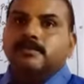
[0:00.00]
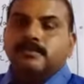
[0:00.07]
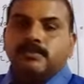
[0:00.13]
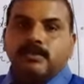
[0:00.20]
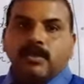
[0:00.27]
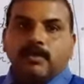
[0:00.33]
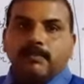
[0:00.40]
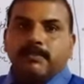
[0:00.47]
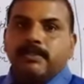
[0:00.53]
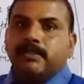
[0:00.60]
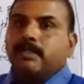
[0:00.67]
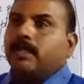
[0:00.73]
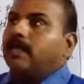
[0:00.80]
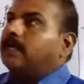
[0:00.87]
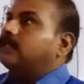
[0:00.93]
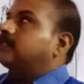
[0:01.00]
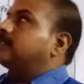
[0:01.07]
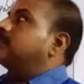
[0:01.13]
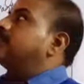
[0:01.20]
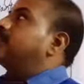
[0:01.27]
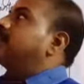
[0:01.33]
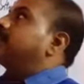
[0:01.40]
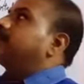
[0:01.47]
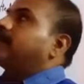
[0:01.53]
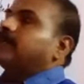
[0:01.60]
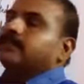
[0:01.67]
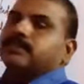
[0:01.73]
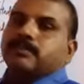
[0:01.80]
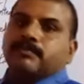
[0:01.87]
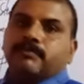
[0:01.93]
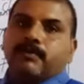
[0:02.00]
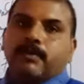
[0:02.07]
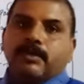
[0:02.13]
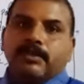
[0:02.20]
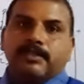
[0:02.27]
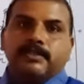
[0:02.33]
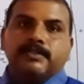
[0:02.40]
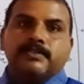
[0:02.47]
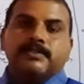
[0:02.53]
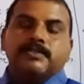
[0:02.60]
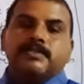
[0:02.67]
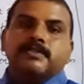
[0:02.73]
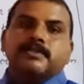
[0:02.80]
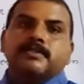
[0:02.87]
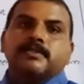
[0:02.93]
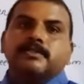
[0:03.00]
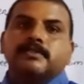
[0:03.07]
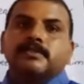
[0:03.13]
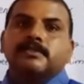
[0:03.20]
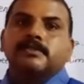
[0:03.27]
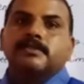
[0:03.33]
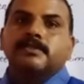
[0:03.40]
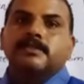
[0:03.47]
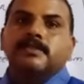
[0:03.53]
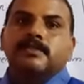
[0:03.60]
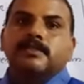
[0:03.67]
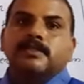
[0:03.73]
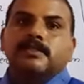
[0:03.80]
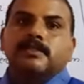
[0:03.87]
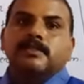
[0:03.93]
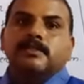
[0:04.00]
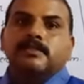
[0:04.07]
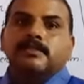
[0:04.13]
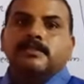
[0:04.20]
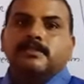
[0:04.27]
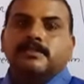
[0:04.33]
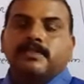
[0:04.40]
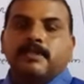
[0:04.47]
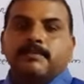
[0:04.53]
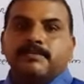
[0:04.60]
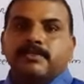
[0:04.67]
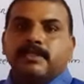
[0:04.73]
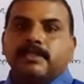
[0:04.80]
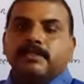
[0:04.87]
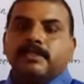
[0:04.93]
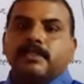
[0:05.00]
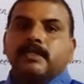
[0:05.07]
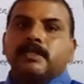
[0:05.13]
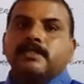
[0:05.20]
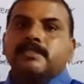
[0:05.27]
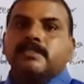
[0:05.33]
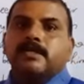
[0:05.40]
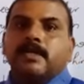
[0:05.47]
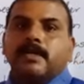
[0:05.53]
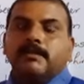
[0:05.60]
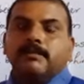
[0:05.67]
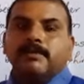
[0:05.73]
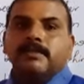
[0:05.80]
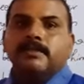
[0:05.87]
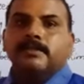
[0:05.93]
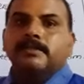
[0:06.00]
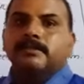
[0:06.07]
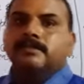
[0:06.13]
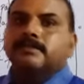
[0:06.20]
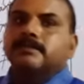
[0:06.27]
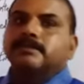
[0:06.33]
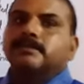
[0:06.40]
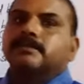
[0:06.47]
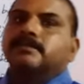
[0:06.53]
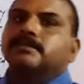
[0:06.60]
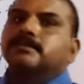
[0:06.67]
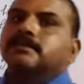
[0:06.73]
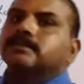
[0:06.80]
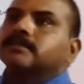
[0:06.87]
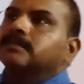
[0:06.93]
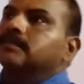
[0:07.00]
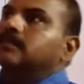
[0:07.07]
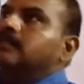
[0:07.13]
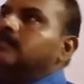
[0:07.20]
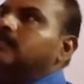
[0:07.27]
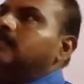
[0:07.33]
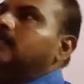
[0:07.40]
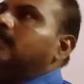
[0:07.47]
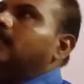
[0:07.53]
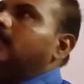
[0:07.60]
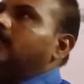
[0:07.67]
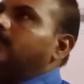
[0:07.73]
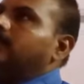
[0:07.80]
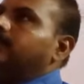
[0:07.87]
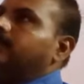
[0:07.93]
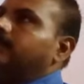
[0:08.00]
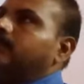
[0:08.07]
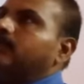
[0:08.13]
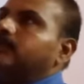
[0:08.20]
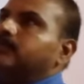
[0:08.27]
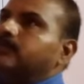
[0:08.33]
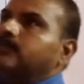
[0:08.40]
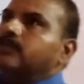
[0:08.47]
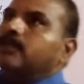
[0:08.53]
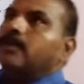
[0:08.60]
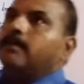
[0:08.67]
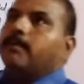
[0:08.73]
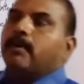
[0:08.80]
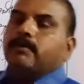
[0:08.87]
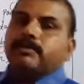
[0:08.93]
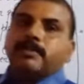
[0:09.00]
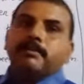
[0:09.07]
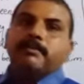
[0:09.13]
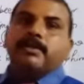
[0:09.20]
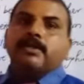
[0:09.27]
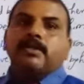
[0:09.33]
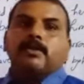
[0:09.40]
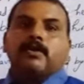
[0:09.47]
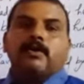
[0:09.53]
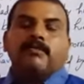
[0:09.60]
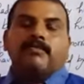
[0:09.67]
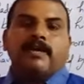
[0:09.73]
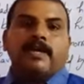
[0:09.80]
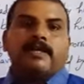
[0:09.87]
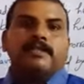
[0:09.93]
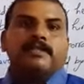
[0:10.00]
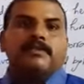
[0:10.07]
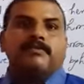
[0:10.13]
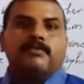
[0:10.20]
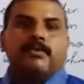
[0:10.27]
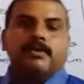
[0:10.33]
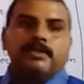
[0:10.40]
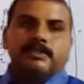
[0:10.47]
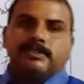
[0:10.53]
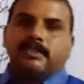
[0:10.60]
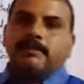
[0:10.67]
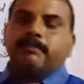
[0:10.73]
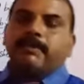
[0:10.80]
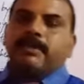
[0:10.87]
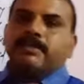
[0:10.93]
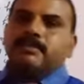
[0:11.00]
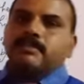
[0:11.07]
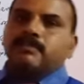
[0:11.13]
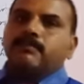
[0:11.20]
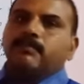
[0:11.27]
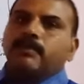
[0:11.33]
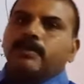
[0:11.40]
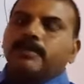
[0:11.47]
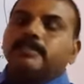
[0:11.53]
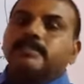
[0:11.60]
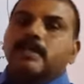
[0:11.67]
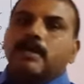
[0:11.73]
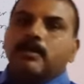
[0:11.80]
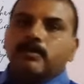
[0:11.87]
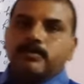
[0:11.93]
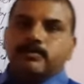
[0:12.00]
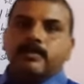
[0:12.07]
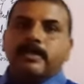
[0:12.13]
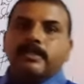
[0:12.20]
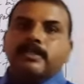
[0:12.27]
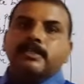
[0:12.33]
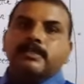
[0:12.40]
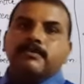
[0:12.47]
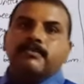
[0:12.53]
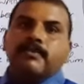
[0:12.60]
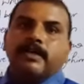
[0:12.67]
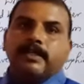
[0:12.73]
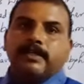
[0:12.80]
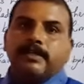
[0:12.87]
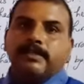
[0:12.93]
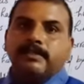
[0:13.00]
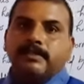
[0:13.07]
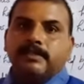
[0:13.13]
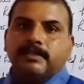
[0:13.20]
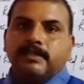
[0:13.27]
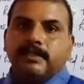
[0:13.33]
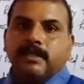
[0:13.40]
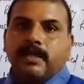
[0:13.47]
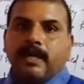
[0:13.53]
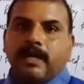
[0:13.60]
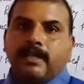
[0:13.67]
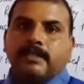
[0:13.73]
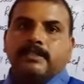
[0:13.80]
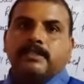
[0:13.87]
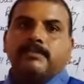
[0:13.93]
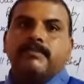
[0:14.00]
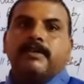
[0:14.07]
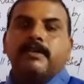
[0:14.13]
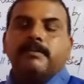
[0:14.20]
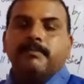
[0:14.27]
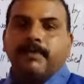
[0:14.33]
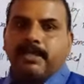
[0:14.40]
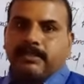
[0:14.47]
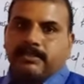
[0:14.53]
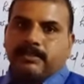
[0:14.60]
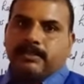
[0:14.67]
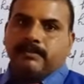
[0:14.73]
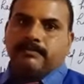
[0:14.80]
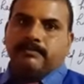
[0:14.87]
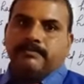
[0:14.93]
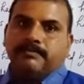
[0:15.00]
topic active and passive voice, subject English grammar, I have taught you about the meaning of active voice and passive voice, how to identify active and passive.